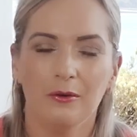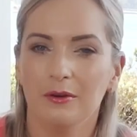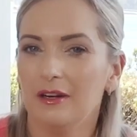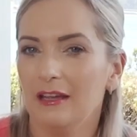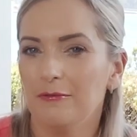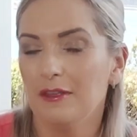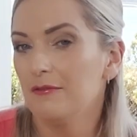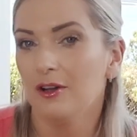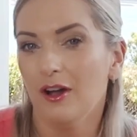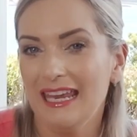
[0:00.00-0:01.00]
or if
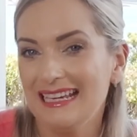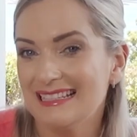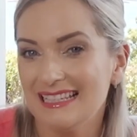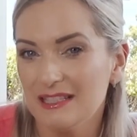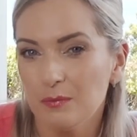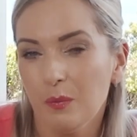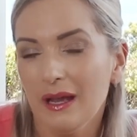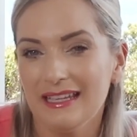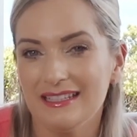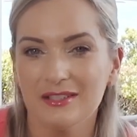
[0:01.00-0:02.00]
they've got excess
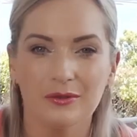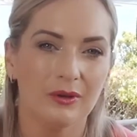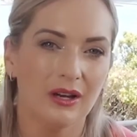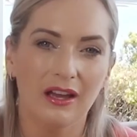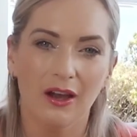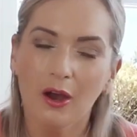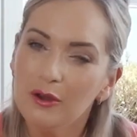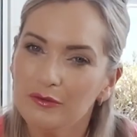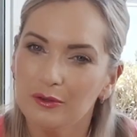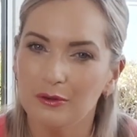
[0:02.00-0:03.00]
wind or
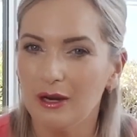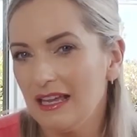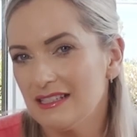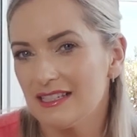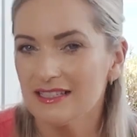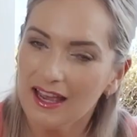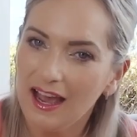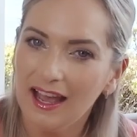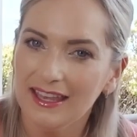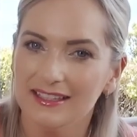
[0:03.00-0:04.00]
over or under
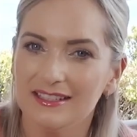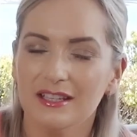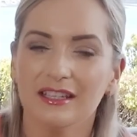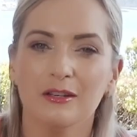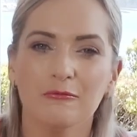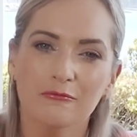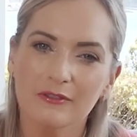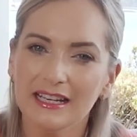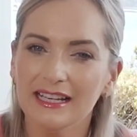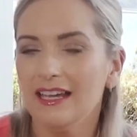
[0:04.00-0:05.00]
tired, it can
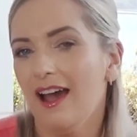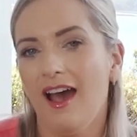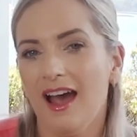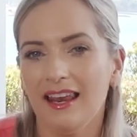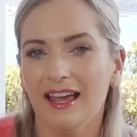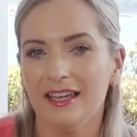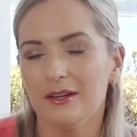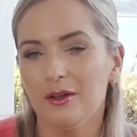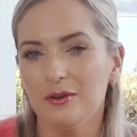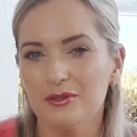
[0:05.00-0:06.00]
really
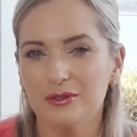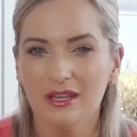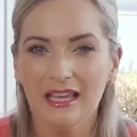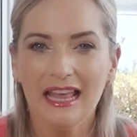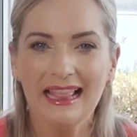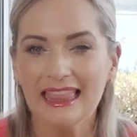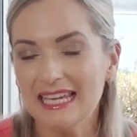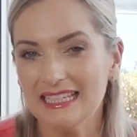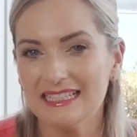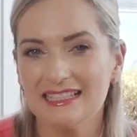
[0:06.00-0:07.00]
highlight those
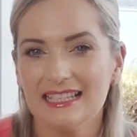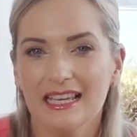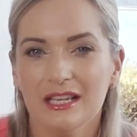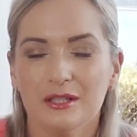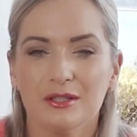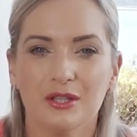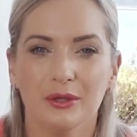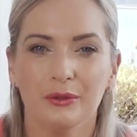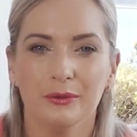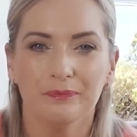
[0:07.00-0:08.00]
things
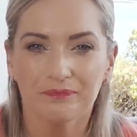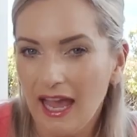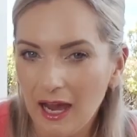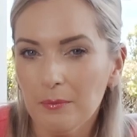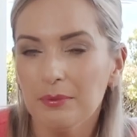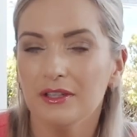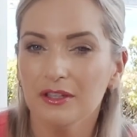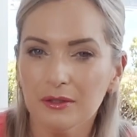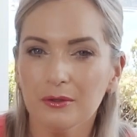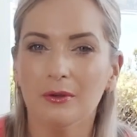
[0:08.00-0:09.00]
to help
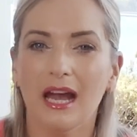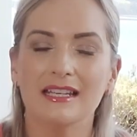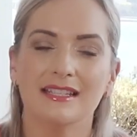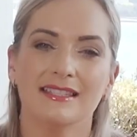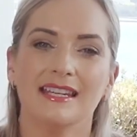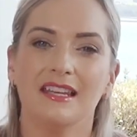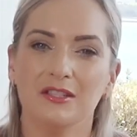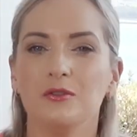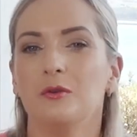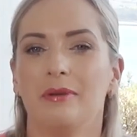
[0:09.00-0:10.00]
you
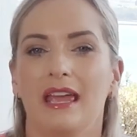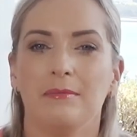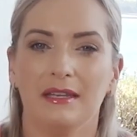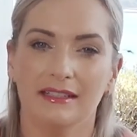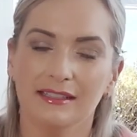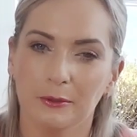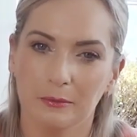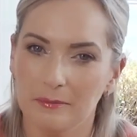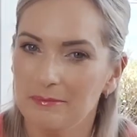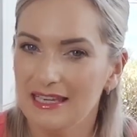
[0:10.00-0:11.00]
understand your baby a little
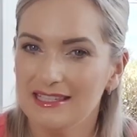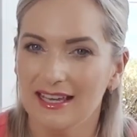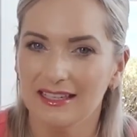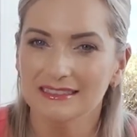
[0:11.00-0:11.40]
bit better.